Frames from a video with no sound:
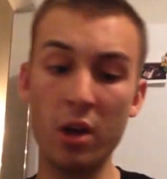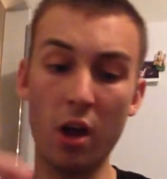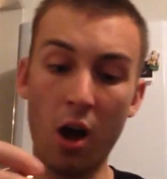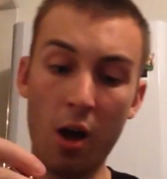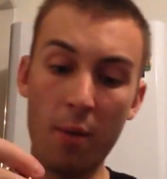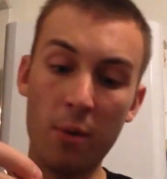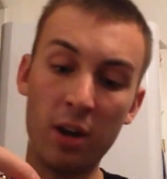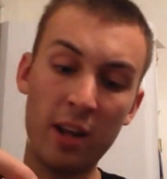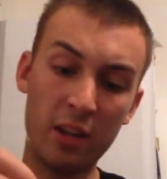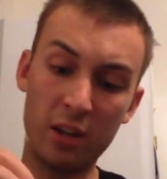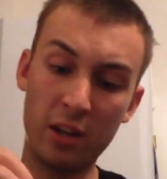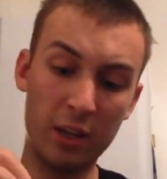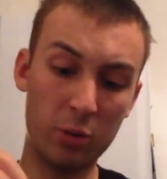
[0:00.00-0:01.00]
I let
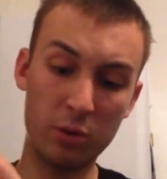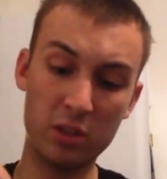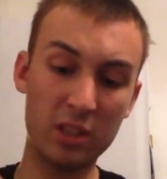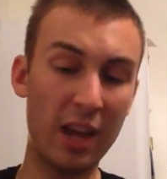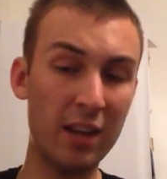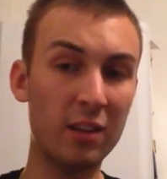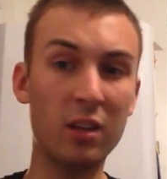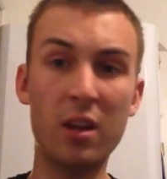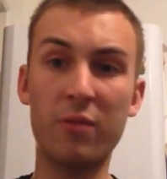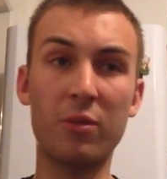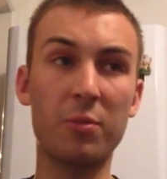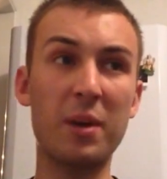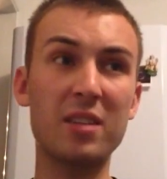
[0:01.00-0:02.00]
the liquid stand in there
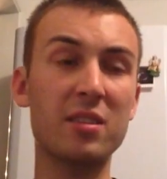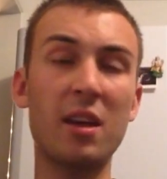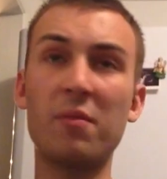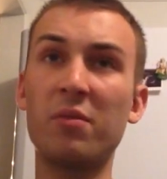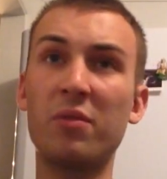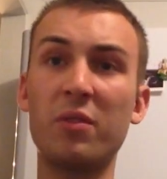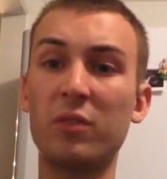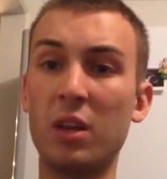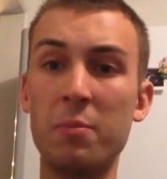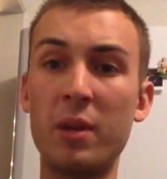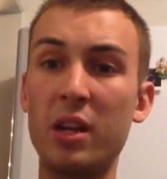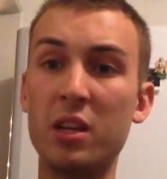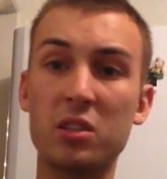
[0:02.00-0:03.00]
for about 10-15
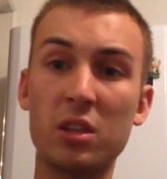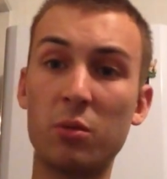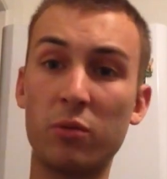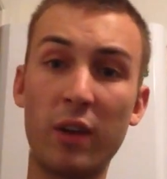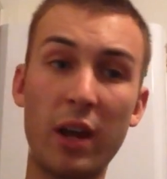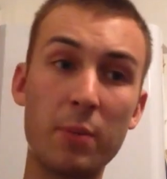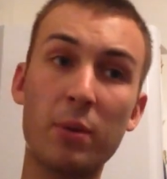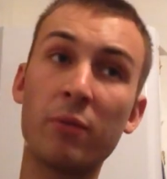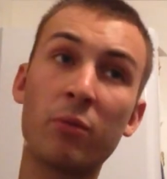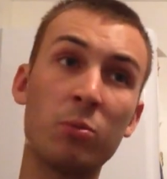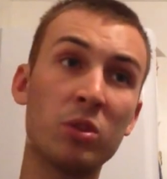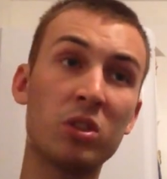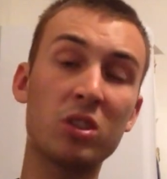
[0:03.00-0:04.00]
minutes and it was vaping
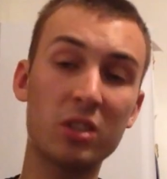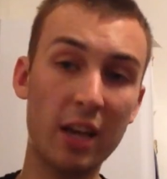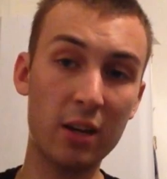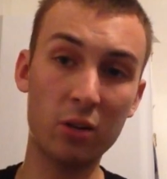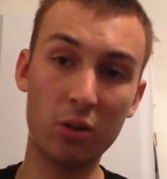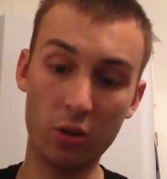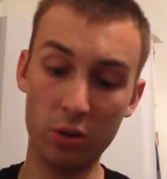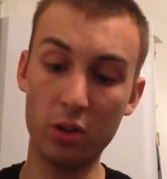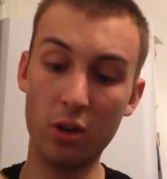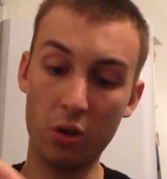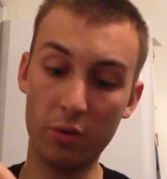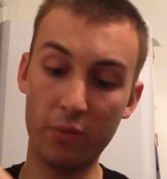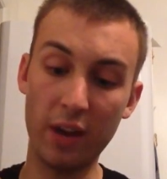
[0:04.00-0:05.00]
from the second I
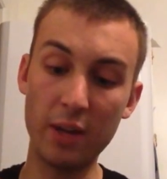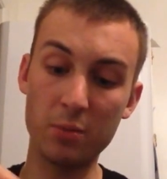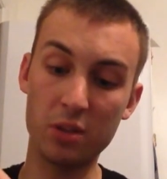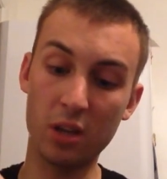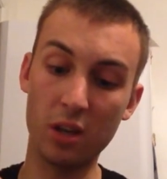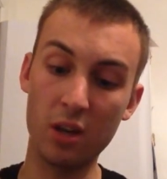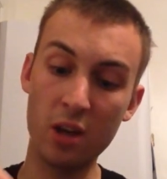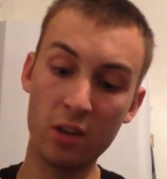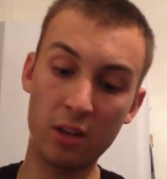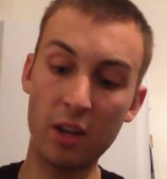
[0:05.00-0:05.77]
vaped it.